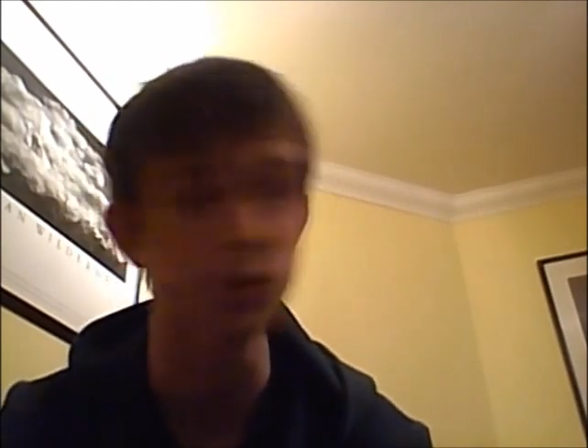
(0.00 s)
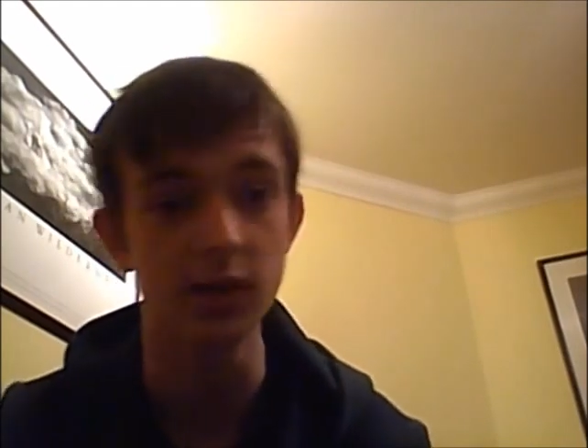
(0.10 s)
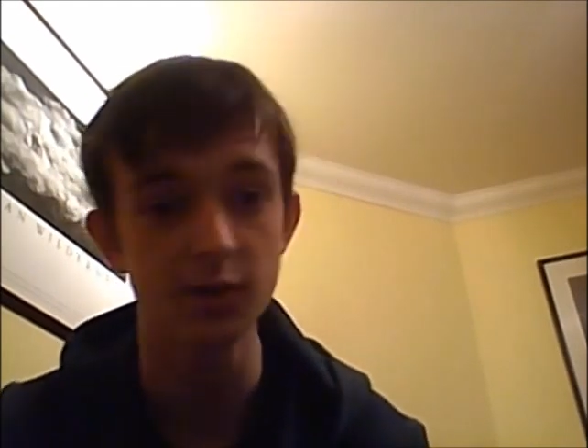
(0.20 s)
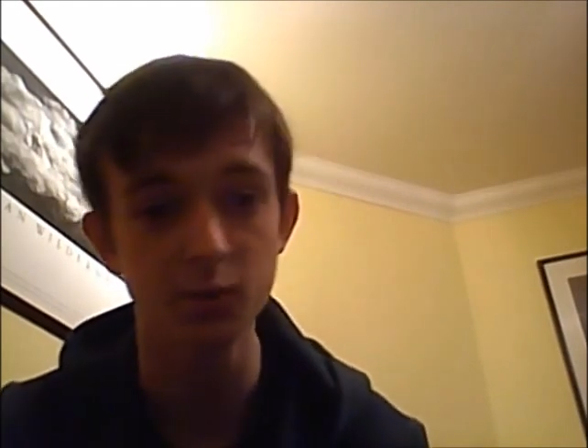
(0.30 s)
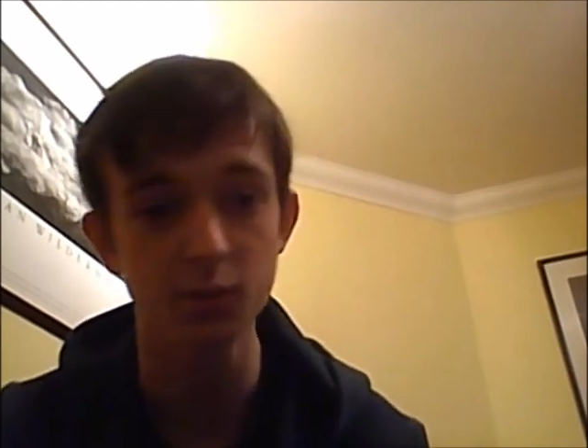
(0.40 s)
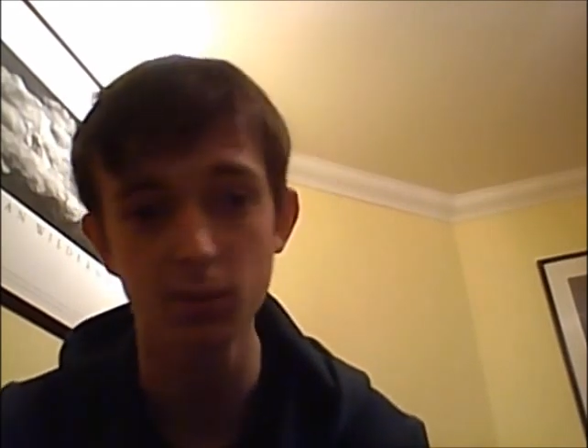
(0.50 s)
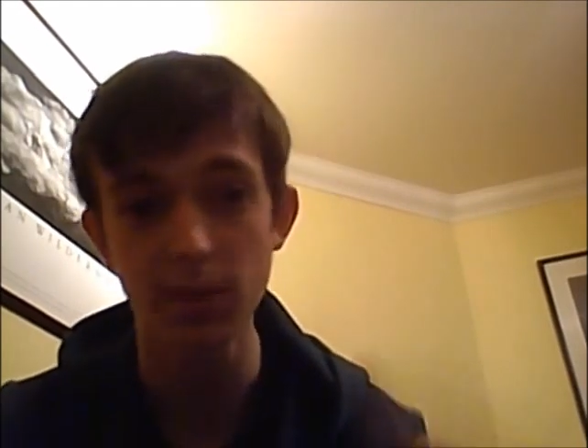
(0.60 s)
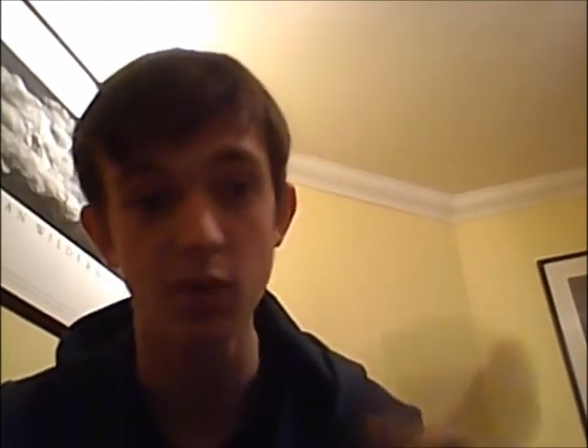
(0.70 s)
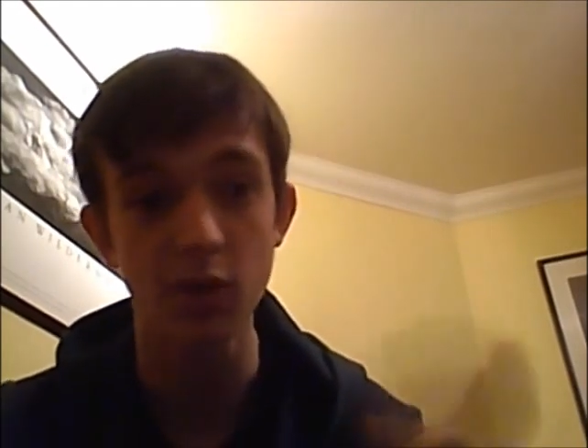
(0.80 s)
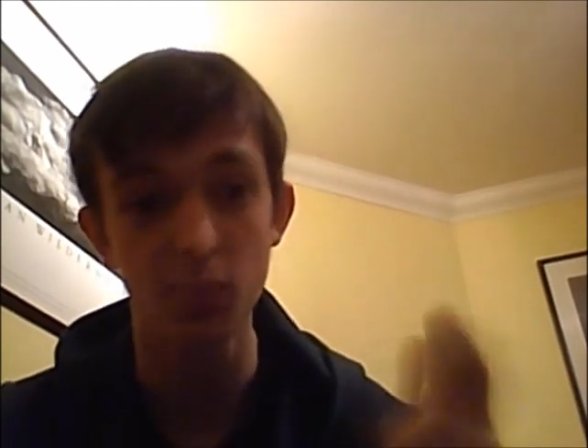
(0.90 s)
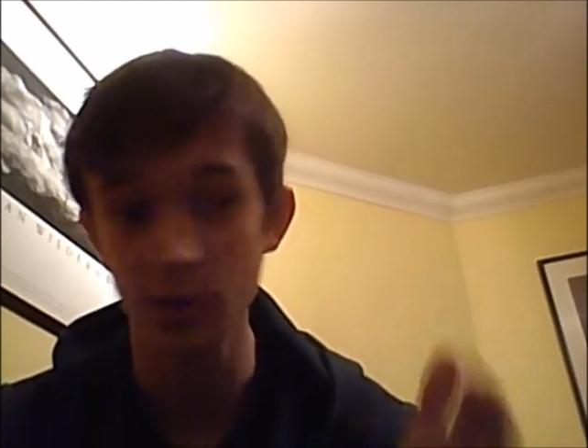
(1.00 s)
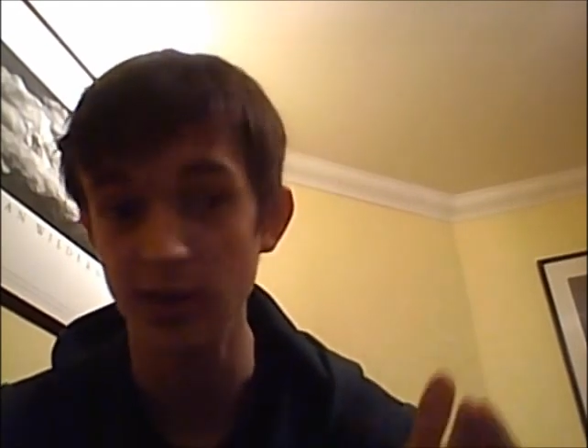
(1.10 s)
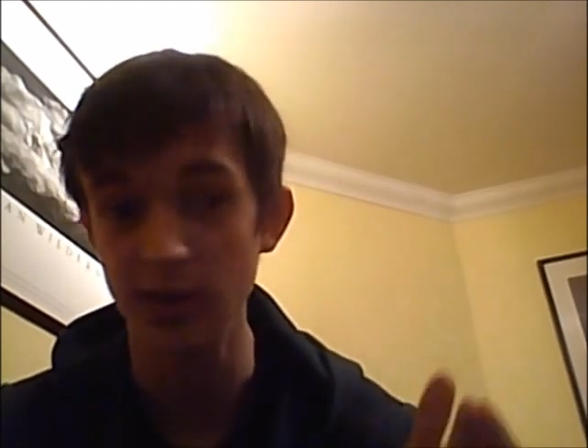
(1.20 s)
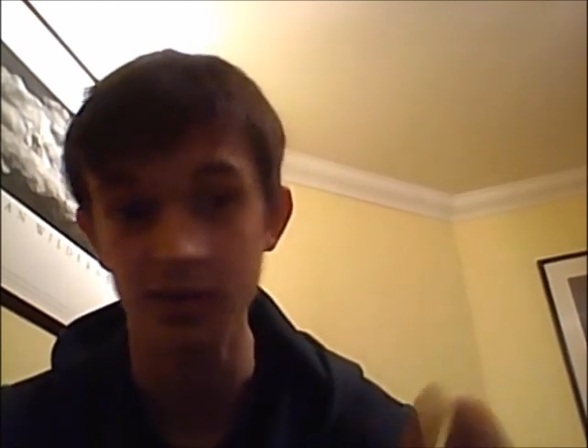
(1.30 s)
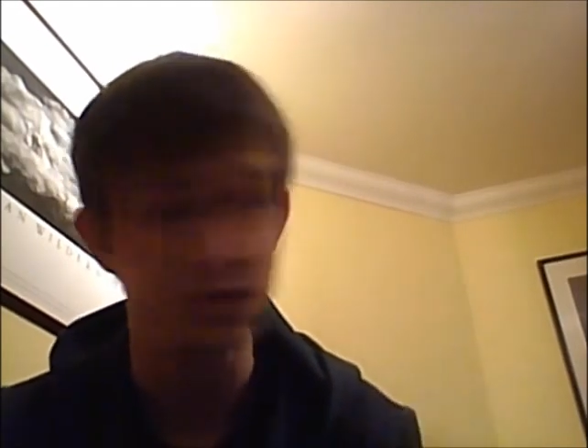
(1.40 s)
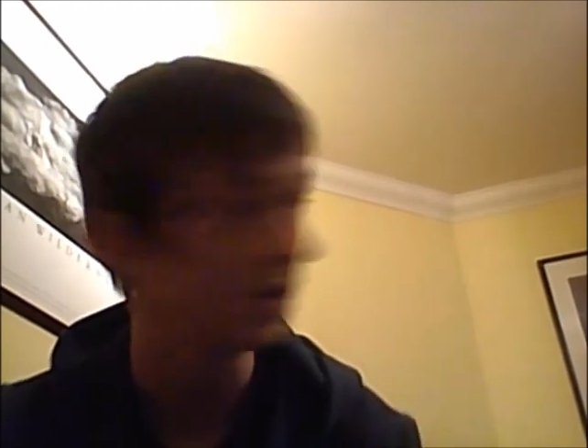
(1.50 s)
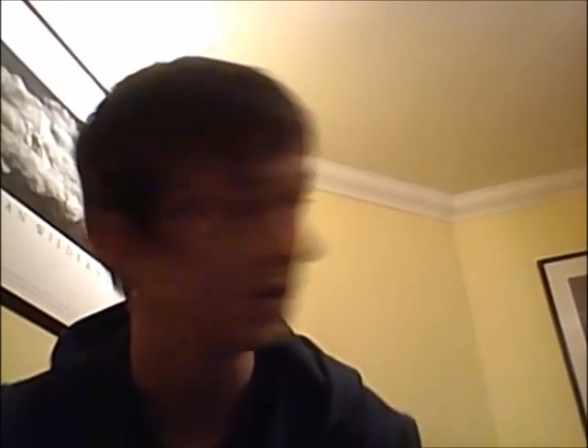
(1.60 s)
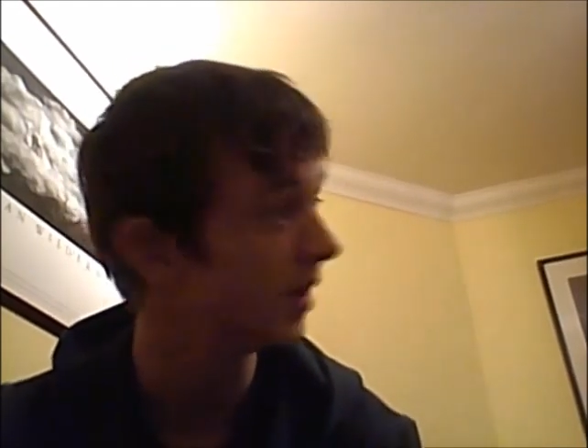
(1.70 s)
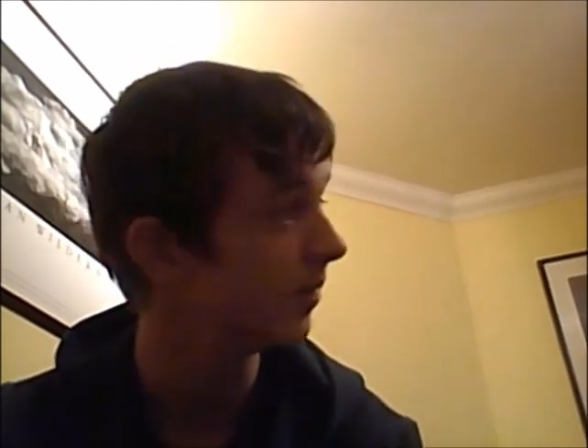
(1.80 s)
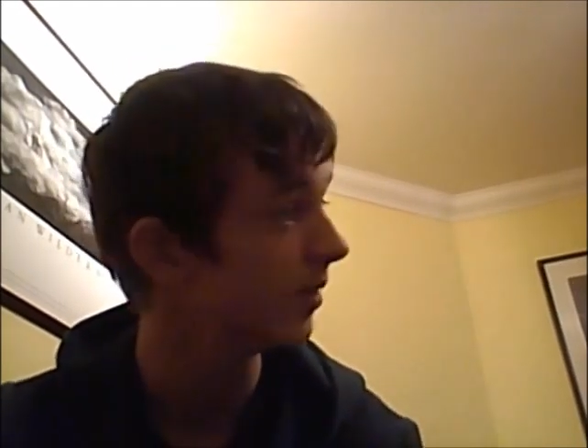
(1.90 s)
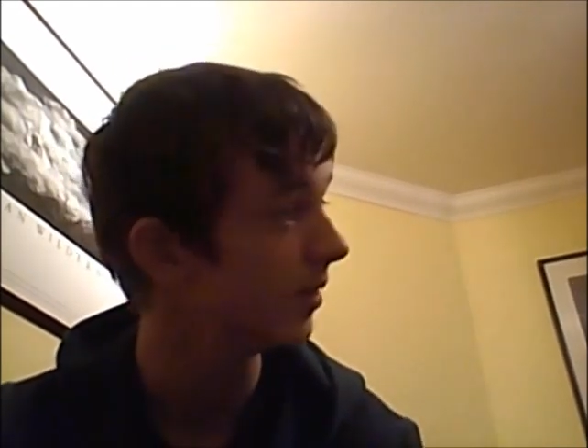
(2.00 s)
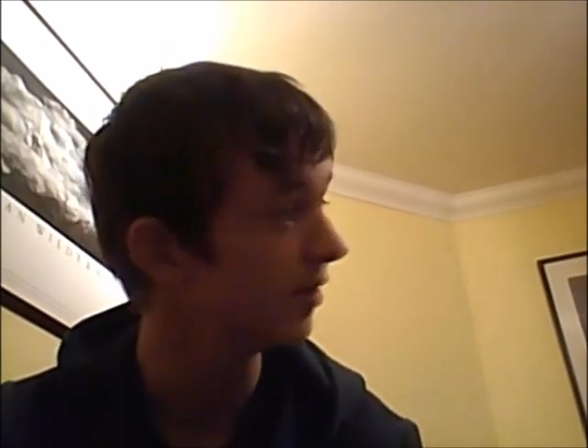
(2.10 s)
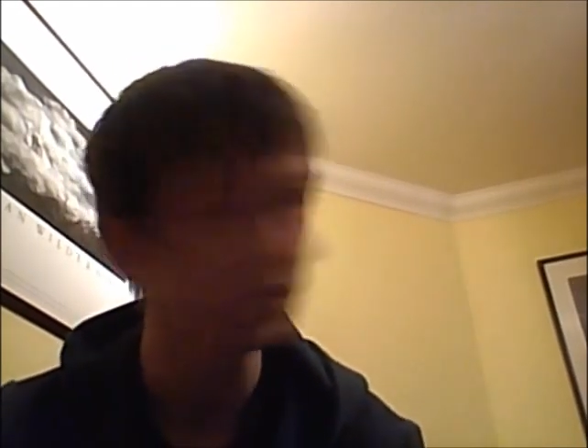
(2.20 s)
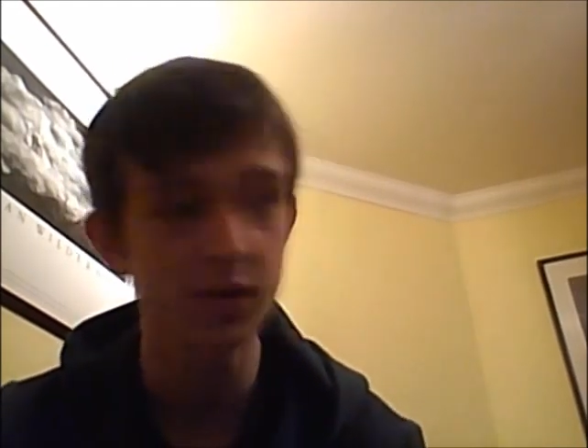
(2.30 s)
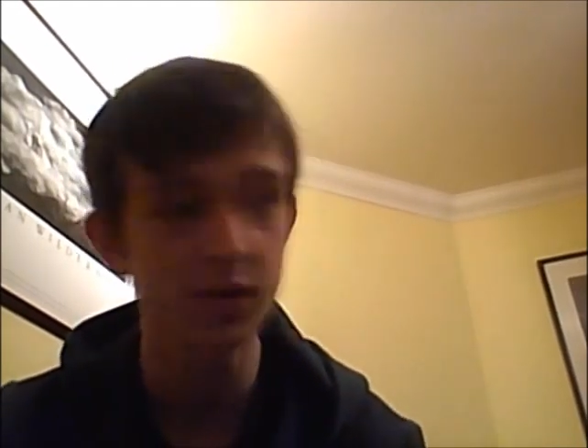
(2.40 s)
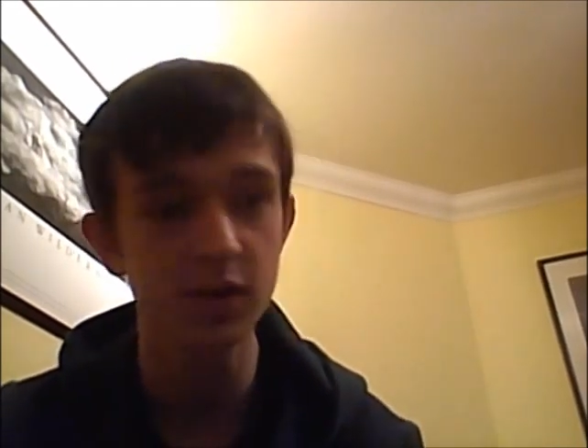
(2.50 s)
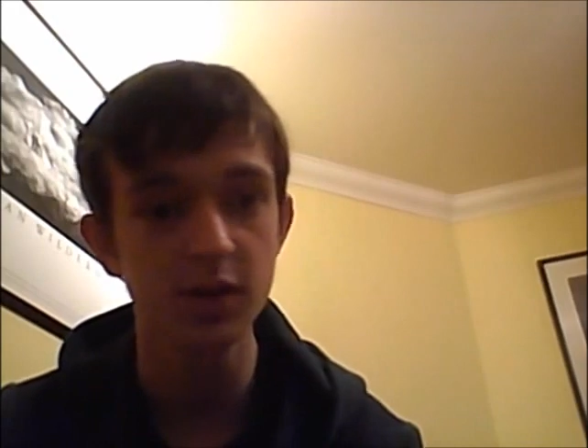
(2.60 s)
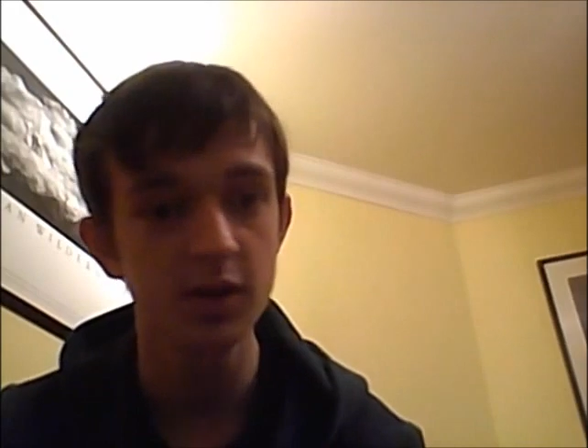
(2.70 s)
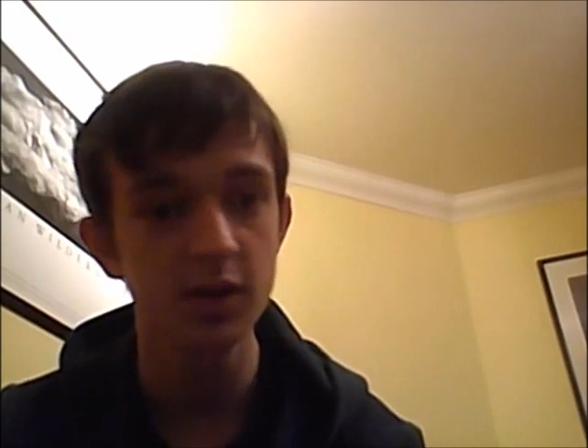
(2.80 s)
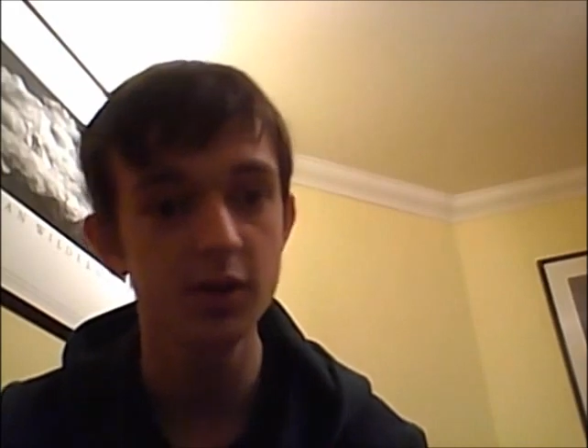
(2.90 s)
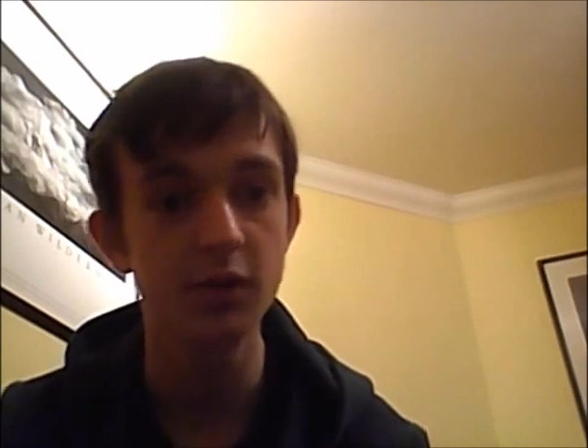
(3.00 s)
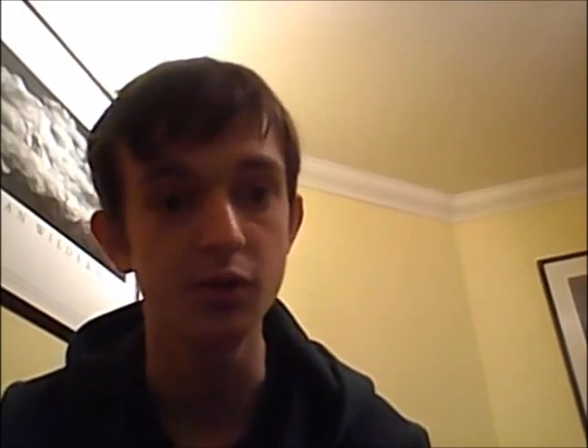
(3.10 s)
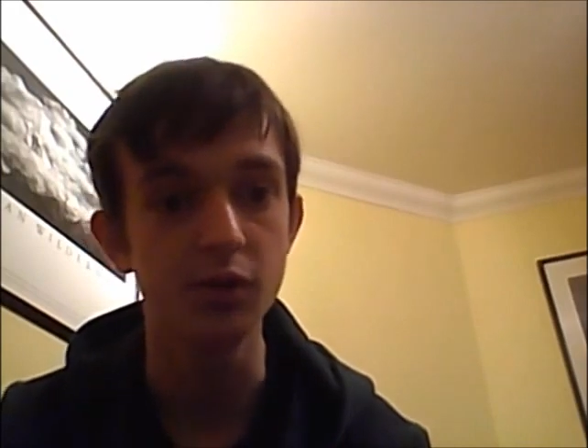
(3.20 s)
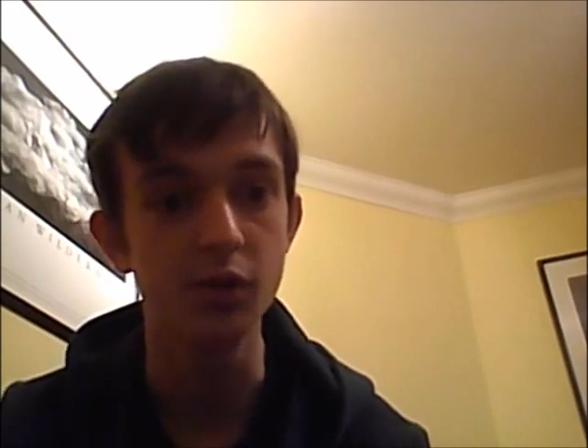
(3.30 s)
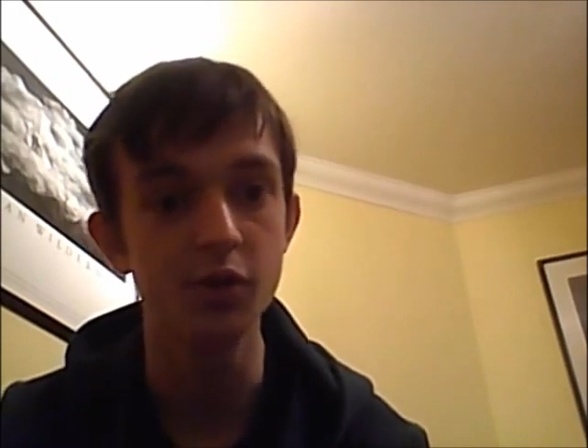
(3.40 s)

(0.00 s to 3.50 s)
That's probably not pointless, but different.